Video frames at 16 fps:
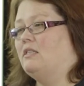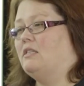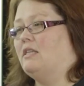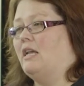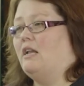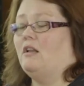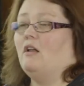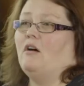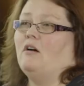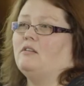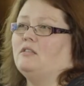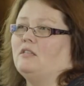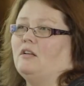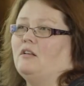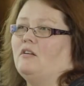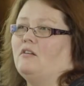stained
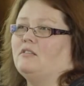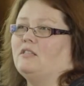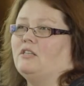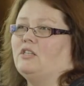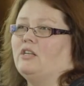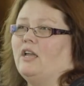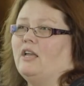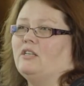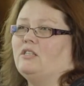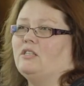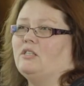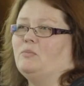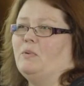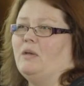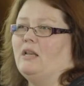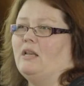glass and glass education
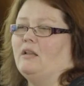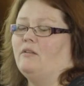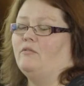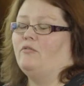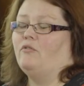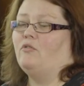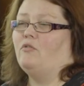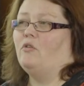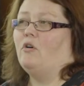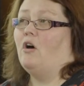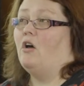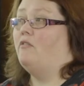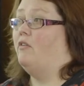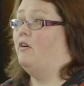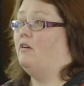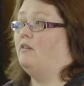has been in for
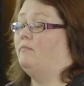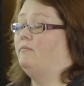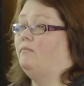over